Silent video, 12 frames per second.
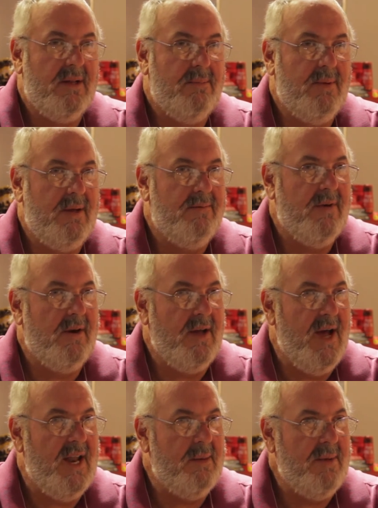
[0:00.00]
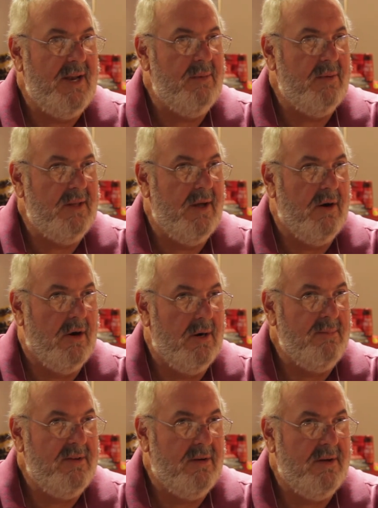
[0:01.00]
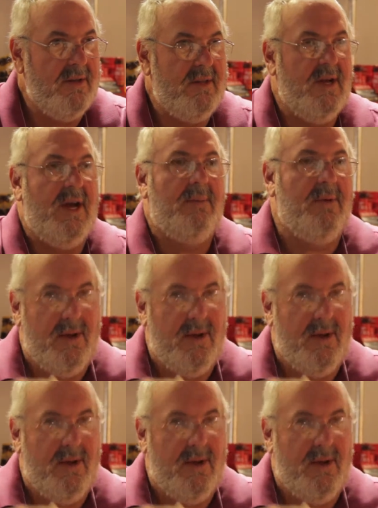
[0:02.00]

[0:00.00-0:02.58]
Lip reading: to be very animated with their arms all the time,